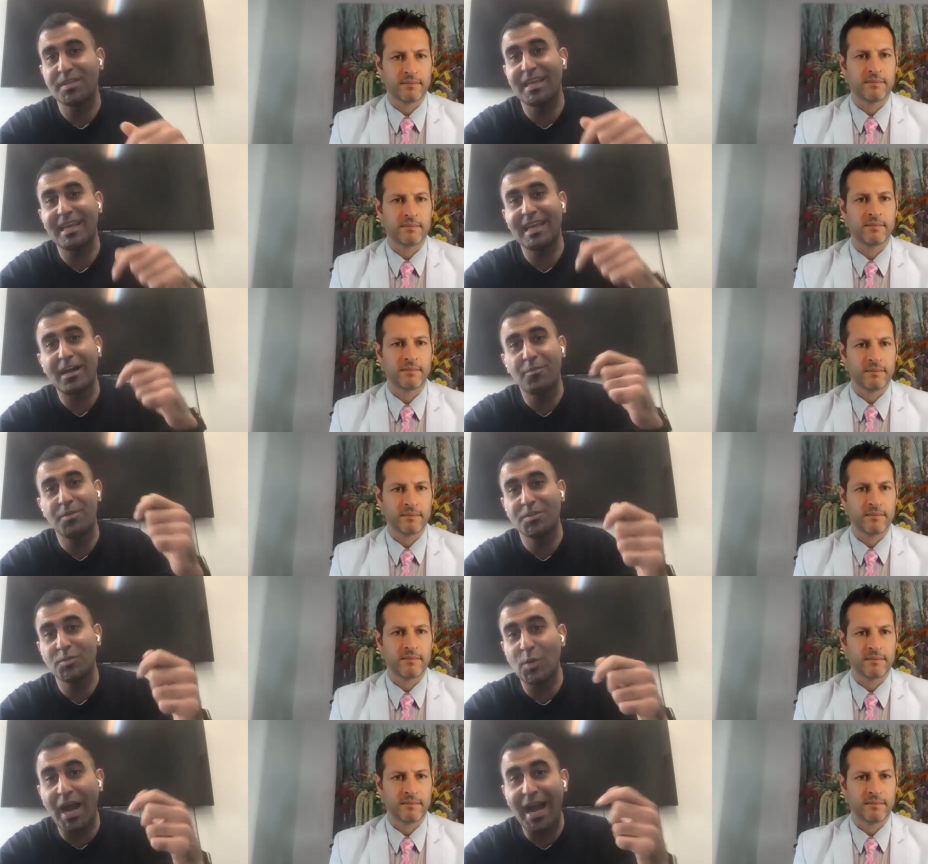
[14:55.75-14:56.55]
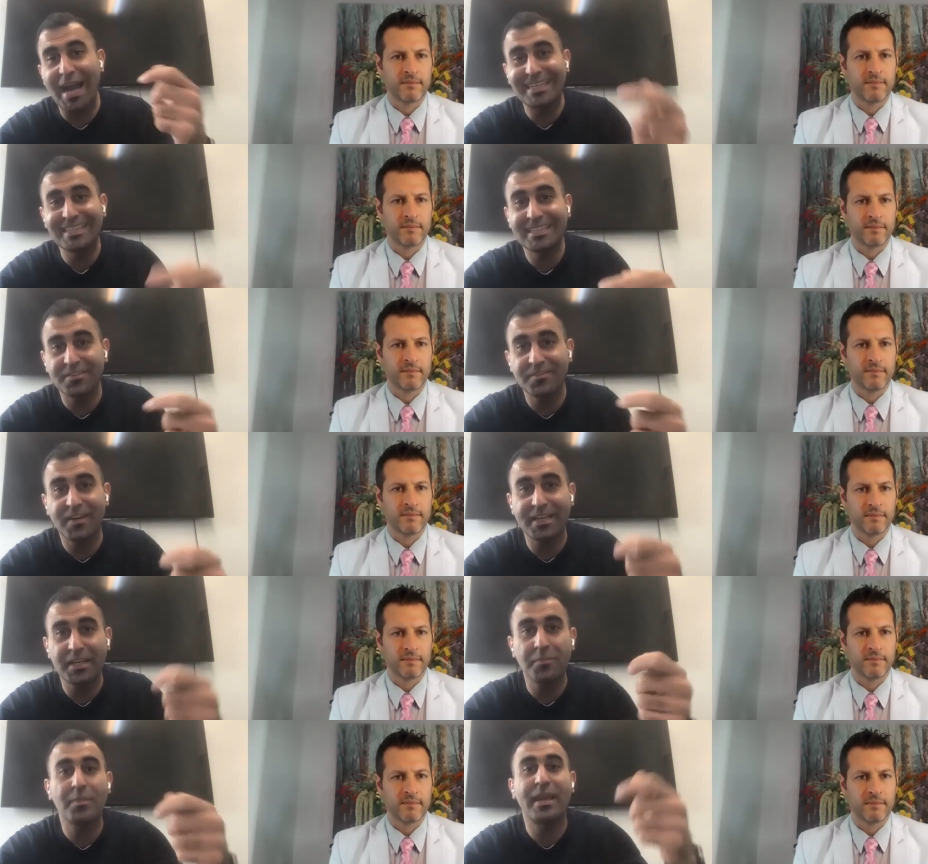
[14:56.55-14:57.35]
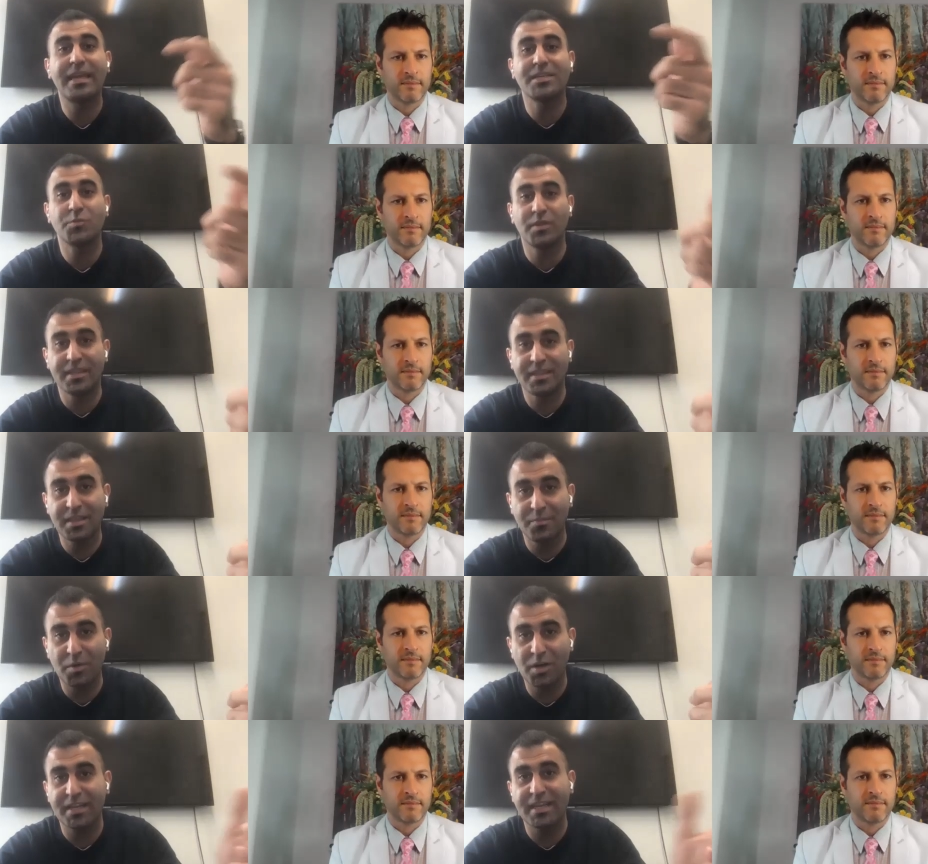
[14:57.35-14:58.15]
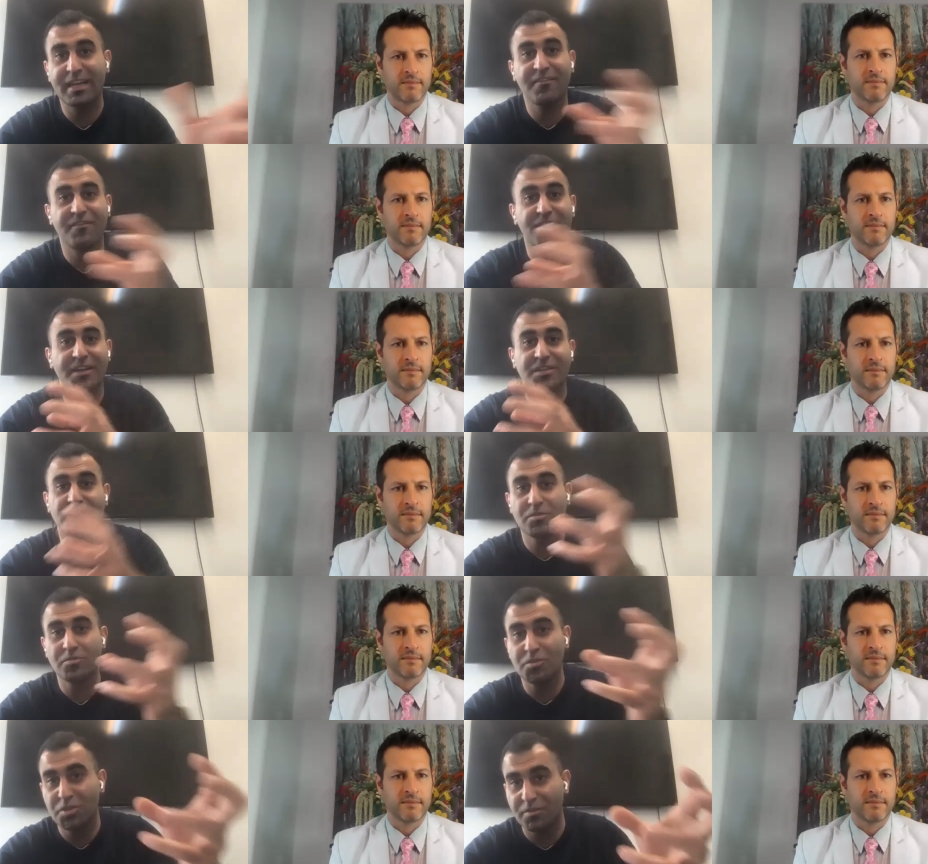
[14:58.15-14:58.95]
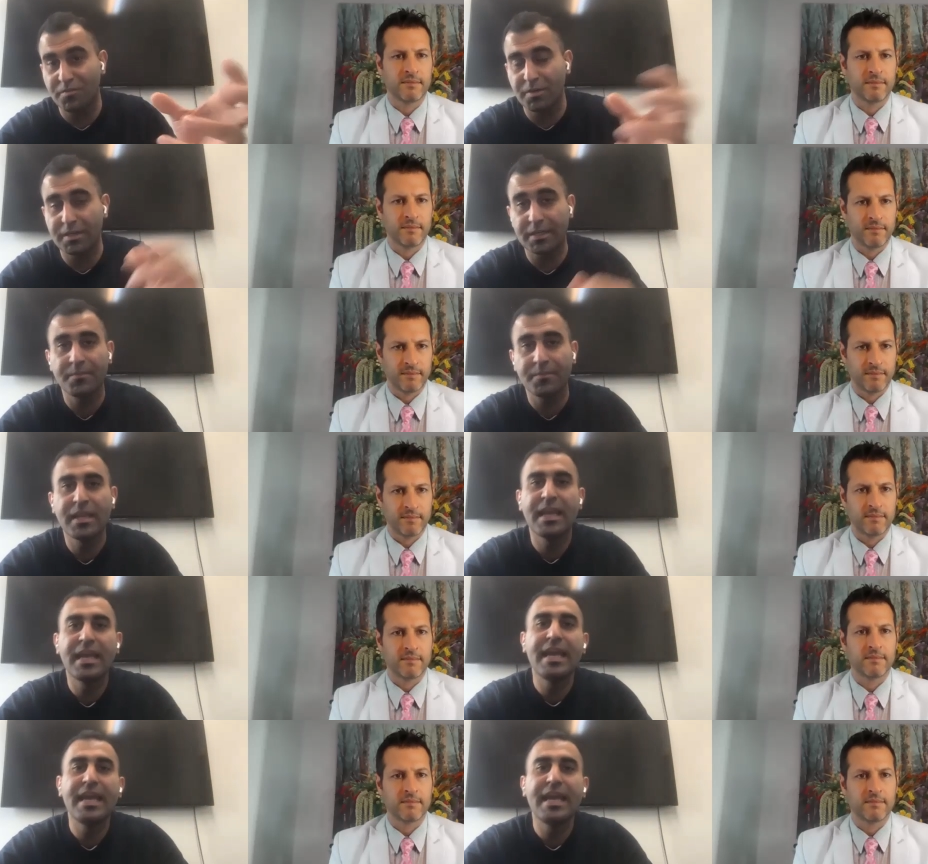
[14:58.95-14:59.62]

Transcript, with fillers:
Speaker 1: So they help us to identify the pains within the market and find a solution for it.